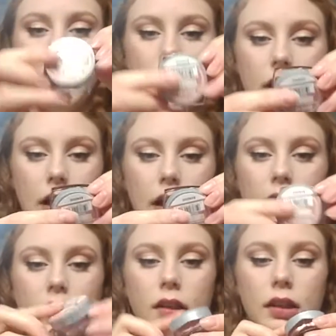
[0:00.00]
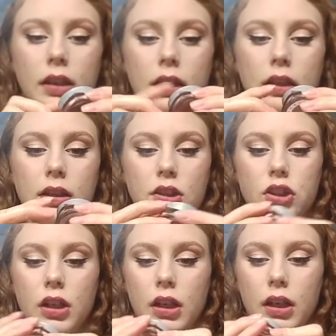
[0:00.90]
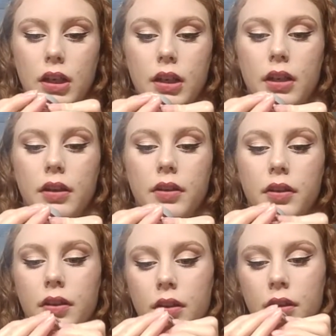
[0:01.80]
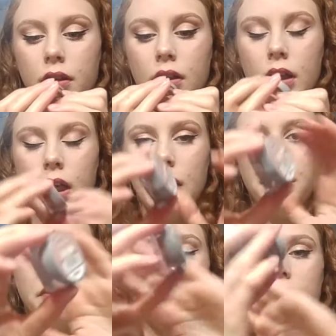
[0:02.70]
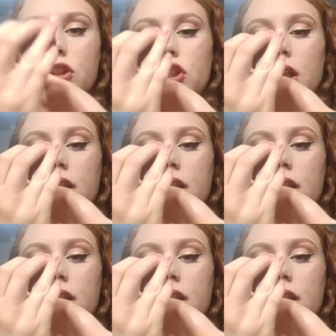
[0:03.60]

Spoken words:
And I got it in the shade Amber Rush,